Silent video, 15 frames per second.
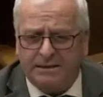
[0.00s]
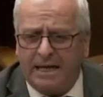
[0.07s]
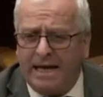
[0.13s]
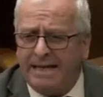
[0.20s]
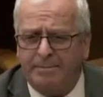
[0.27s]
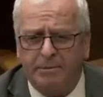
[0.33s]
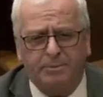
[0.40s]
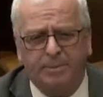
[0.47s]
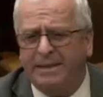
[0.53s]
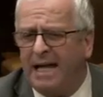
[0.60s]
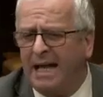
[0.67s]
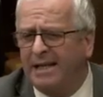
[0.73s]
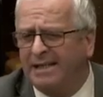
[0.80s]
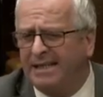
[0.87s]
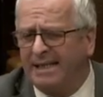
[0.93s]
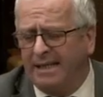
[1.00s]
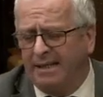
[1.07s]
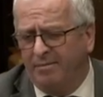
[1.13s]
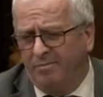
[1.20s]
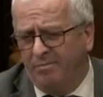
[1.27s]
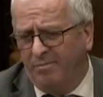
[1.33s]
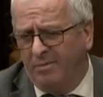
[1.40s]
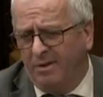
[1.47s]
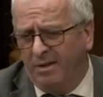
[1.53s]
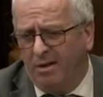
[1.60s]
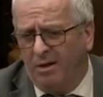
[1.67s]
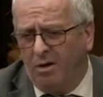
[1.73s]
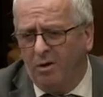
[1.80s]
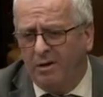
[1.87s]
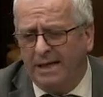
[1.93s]
And they must be telling me,
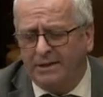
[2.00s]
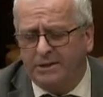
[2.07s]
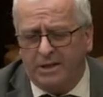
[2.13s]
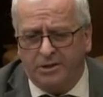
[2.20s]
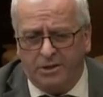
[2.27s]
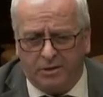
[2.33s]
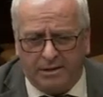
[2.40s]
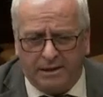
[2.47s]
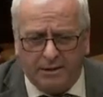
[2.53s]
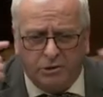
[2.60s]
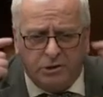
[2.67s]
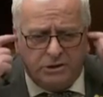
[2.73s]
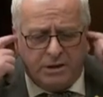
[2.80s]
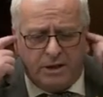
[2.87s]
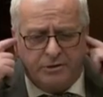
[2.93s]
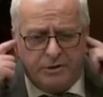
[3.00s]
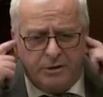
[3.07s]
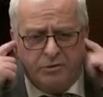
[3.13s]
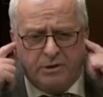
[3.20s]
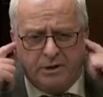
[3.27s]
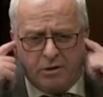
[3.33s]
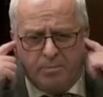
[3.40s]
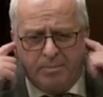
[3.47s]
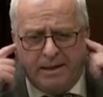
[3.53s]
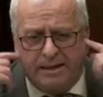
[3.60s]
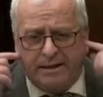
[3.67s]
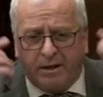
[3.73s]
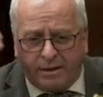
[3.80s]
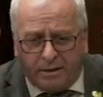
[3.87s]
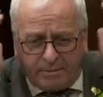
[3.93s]
unless that your clothes are doing to
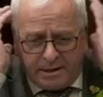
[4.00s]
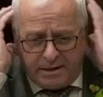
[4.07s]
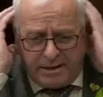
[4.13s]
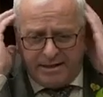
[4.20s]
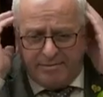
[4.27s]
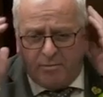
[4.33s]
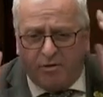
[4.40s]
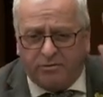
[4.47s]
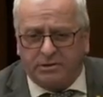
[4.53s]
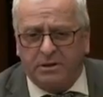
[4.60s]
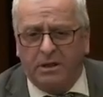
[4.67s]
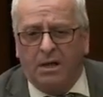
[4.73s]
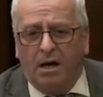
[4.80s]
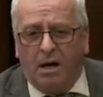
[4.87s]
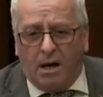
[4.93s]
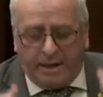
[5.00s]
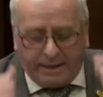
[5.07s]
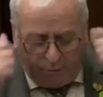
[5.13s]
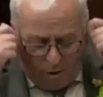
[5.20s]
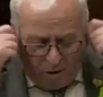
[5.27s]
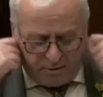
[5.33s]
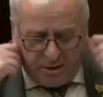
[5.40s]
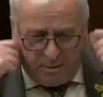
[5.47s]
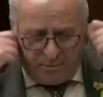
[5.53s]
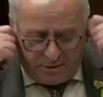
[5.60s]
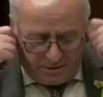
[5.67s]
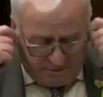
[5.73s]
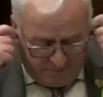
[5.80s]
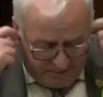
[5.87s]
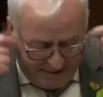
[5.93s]
completely, or you wear the earmuffs, or you walk around with
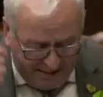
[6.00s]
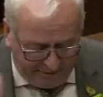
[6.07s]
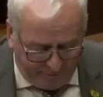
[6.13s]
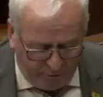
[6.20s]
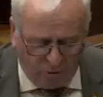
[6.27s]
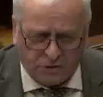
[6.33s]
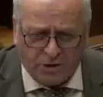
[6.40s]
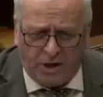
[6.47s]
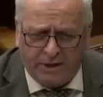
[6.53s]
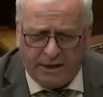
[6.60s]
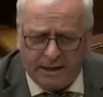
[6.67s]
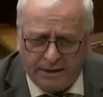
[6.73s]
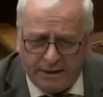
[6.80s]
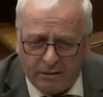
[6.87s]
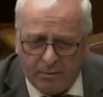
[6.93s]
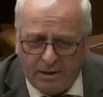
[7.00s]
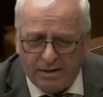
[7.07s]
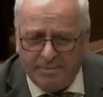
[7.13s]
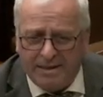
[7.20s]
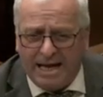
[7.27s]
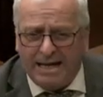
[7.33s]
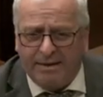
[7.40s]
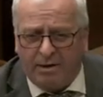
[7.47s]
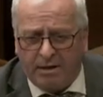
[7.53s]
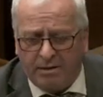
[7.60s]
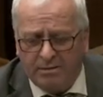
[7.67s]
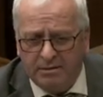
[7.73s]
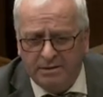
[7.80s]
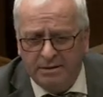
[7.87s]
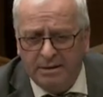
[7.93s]
the headphones on you, and you don't want to meet anyone.
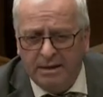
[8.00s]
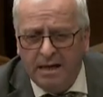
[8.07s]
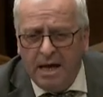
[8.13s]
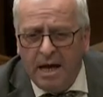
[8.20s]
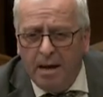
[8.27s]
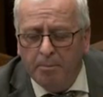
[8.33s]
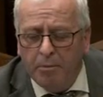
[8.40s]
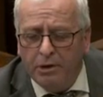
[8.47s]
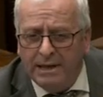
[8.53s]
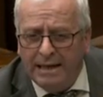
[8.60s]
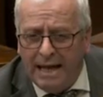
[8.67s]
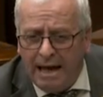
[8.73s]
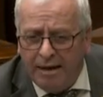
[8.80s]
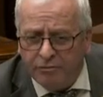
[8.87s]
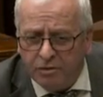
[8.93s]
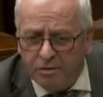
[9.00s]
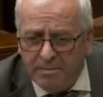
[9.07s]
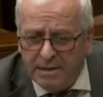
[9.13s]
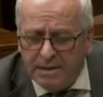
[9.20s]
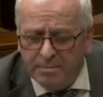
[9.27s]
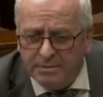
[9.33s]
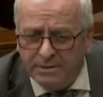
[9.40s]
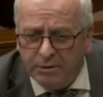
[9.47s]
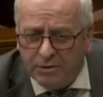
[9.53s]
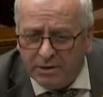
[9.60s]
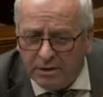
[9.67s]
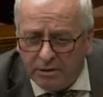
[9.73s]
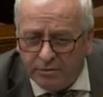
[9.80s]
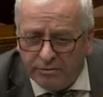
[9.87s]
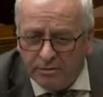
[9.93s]
But you'll have to meet them soon
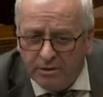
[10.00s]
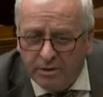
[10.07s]
enough.